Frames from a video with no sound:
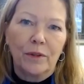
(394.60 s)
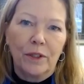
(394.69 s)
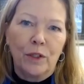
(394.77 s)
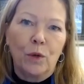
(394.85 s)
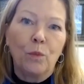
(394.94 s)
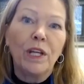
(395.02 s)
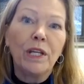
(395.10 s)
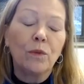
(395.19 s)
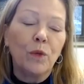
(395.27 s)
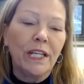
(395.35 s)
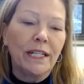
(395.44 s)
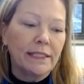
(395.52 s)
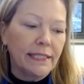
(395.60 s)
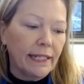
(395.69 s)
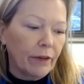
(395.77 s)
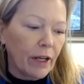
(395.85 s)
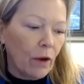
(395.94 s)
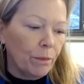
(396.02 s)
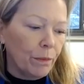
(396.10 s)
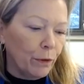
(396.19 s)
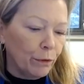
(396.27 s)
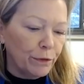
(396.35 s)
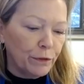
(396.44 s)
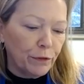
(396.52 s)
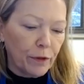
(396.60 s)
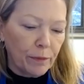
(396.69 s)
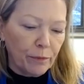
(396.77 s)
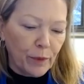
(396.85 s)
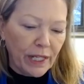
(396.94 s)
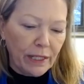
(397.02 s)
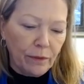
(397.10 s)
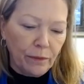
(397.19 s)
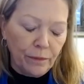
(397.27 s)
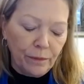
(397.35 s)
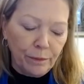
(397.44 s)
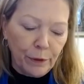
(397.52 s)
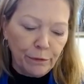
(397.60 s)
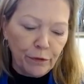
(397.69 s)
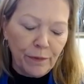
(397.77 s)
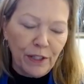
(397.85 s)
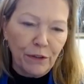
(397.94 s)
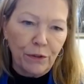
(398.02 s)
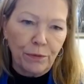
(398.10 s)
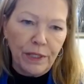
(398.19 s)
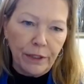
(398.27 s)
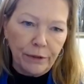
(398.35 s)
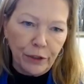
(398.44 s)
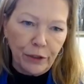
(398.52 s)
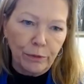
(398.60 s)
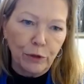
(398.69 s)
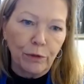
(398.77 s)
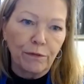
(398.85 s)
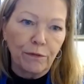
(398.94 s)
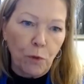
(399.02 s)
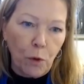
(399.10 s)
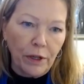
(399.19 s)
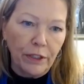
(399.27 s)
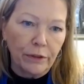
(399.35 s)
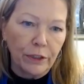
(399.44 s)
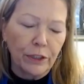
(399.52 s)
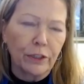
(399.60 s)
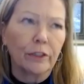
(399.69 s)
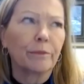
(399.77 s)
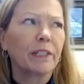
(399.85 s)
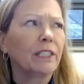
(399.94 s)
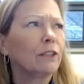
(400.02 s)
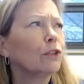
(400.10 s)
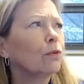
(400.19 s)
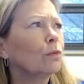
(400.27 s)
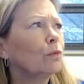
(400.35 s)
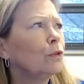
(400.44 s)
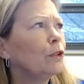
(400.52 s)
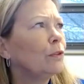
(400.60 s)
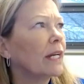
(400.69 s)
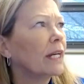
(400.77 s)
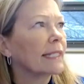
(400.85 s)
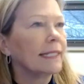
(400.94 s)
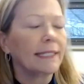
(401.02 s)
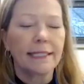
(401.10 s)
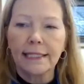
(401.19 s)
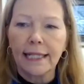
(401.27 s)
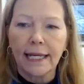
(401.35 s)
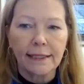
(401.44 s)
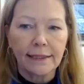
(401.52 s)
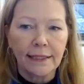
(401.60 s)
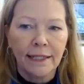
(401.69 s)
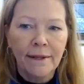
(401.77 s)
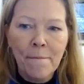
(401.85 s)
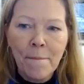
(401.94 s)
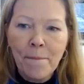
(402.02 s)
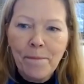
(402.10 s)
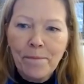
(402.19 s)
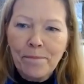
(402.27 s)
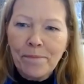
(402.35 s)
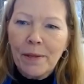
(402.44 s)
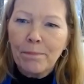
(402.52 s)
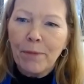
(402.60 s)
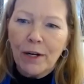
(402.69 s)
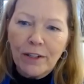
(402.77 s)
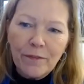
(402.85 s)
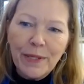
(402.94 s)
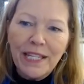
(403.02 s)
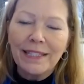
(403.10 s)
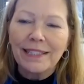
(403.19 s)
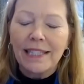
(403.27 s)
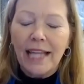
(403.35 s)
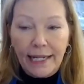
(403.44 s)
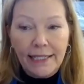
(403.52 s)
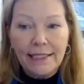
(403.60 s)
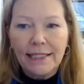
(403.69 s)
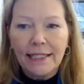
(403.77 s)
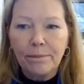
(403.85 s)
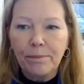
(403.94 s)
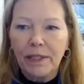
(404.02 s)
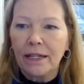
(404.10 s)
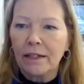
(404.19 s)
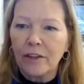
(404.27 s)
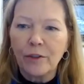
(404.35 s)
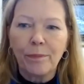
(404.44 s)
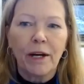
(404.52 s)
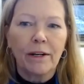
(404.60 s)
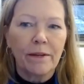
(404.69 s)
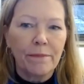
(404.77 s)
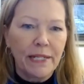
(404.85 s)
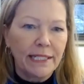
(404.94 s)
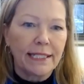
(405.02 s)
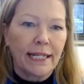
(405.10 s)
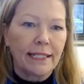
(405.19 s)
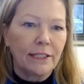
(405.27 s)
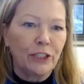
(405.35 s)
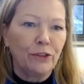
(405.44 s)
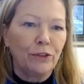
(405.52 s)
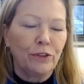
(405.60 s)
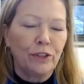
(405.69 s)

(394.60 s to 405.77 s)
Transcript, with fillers: you know, we in Ontario moved from a 3-year term to a 4-year term in 2006. Part of me likes it, but another part of me says